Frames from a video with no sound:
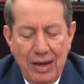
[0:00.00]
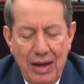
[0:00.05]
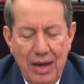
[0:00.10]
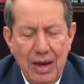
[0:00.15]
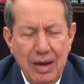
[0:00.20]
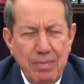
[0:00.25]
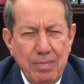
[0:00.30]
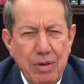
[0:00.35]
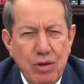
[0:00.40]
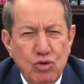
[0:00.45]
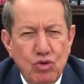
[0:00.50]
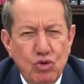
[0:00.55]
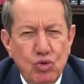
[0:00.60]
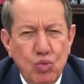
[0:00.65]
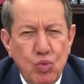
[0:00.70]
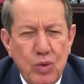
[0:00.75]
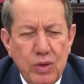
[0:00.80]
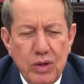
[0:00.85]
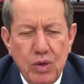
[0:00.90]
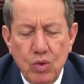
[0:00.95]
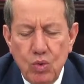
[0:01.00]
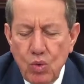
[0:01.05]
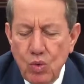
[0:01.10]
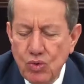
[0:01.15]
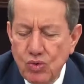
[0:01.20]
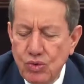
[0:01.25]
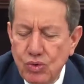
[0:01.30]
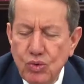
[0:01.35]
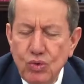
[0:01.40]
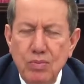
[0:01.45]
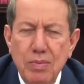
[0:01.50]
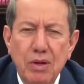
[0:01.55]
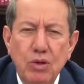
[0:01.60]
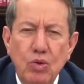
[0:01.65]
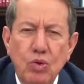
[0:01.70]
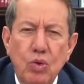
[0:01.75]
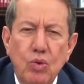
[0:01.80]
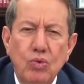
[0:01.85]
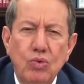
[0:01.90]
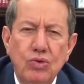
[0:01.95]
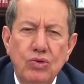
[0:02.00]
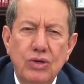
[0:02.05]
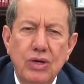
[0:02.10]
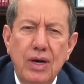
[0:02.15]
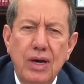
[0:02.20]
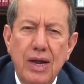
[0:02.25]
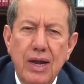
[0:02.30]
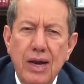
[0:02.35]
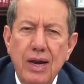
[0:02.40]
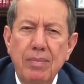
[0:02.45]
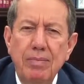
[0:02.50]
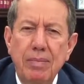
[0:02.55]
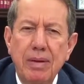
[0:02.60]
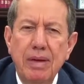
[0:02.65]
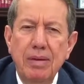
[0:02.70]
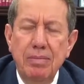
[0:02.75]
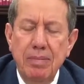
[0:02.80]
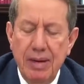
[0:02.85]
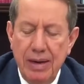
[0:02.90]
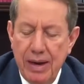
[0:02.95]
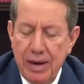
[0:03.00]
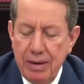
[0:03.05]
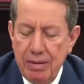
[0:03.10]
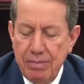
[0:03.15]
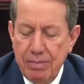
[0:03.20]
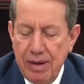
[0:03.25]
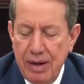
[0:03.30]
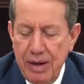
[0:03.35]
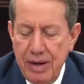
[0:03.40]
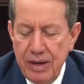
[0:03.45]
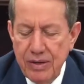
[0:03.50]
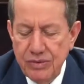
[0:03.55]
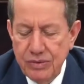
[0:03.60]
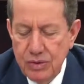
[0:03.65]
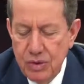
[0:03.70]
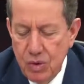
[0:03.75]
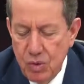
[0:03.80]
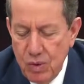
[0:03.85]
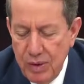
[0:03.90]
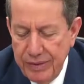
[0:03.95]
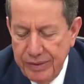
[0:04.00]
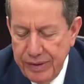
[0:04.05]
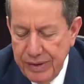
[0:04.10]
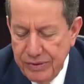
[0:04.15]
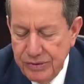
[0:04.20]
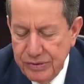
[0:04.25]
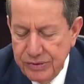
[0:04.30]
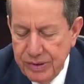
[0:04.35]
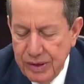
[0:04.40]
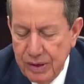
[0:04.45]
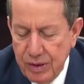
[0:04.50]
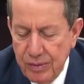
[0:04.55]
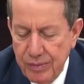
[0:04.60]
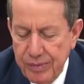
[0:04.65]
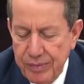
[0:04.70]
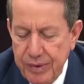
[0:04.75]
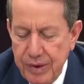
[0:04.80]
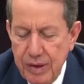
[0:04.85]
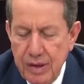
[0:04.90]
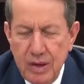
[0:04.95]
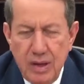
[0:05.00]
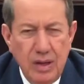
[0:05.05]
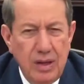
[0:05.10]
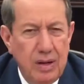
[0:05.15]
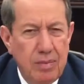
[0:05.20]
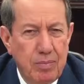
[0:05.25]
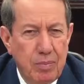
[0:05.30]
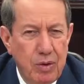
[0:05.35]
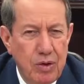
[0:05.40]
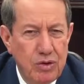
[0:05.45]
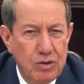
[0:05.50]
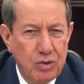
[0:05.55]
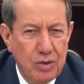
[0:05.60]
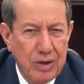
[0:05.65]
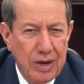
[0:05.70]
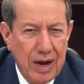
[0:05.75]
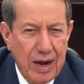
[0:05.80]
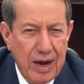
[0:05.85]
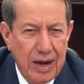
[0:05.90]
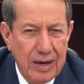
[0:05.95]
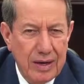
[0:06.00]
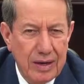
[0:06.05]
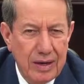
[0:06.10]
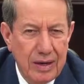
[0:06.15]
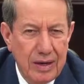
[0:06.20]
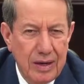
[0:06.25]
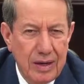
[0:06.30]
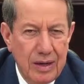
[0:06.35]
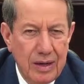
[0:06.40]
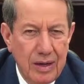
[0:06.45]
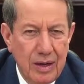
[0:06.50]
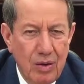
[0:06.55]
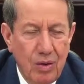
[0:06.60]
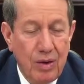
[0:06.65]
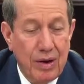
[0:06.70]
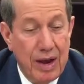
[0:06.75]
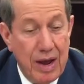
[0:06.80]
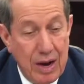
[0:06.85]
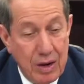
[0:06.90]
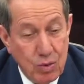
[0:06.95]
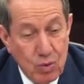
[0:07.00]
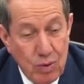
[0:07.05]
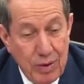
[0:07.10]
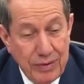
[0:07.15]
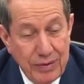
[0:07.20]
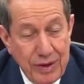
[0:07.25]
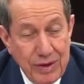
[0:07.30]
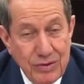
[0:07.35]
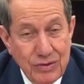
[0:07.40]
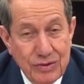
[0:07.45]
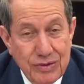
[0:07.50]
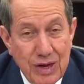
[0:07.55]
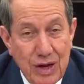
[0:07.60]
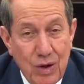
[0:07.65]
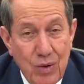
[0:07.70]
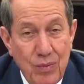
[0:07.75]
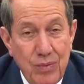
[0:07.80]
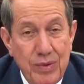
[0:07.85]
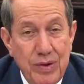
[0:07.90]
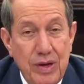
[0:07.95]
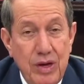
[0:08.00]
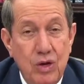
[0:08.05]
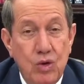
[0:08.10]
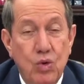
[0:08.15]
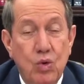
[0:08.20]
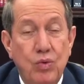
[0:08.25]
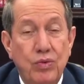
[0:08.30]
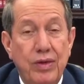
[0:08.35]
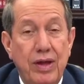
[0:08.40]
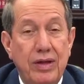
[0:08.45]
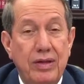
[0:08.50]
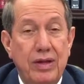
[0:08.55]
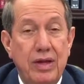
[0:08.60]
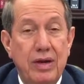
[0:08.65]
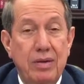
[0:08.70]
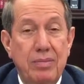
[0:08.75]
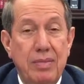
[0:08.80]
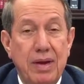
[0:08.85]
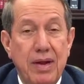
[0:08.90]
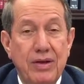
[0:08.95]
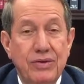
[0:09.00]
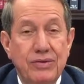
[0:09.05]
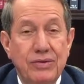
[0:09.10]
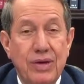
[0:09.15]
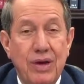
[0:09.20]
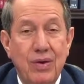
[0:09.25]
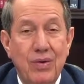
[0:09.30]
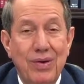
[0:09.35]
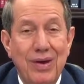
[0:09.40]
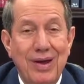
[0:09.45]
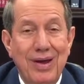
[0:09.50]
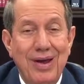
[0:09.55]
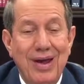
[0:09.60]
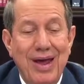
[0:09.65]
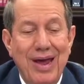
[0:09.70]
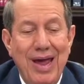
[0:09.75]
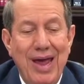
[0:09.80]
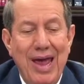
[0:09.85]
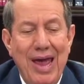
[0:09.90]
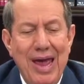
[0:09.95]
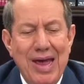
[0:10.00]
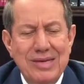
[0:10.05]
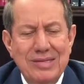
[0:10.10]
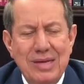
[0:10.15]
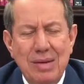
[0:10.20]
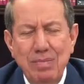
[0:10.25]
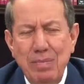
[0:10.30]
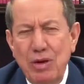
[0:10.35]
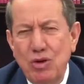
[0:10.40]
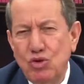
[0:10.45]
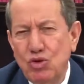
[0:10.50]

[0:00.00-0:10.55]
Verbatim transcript: those who have the habit of reading the Bible every day and pays attention to what it says and then pray paying attention to the prayer and with determination. So when